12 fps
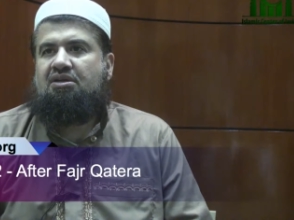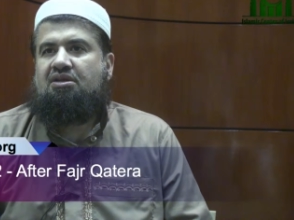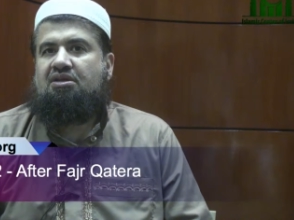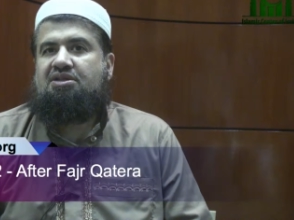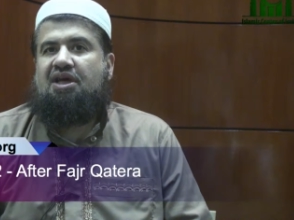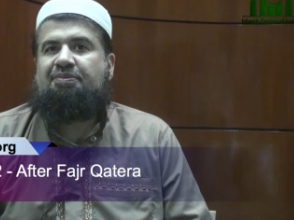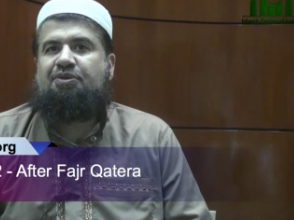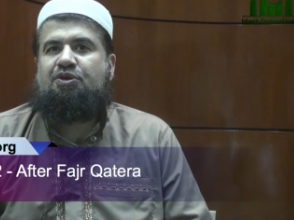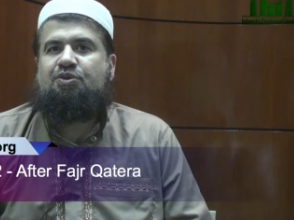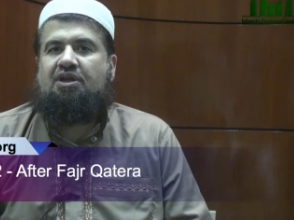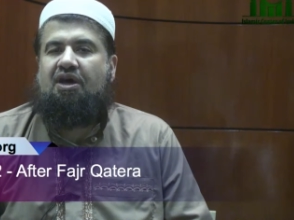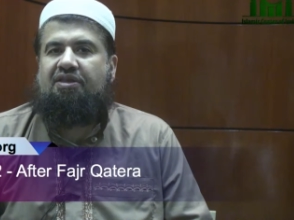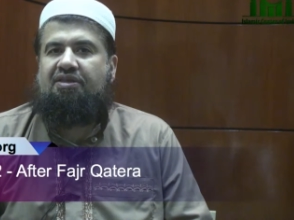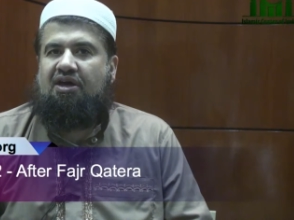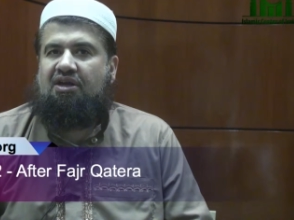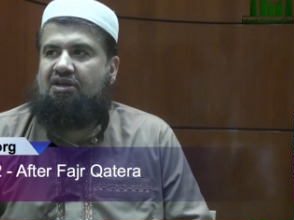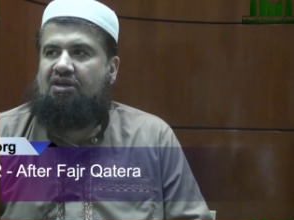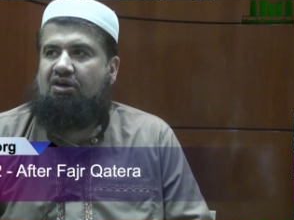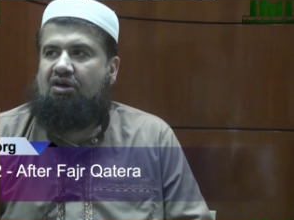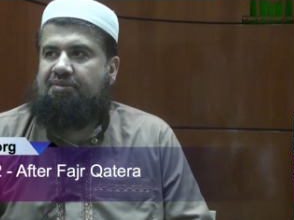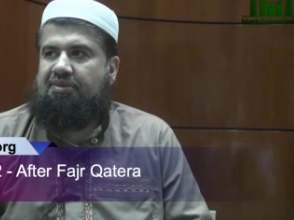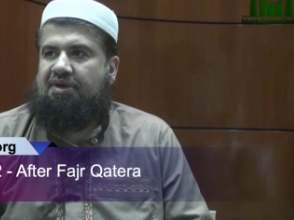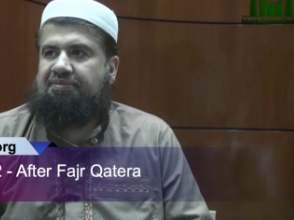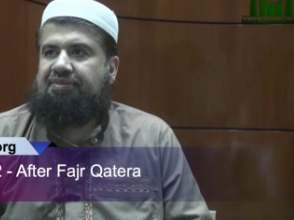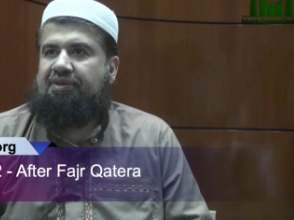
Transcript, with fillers: the time between adhan and iqamah,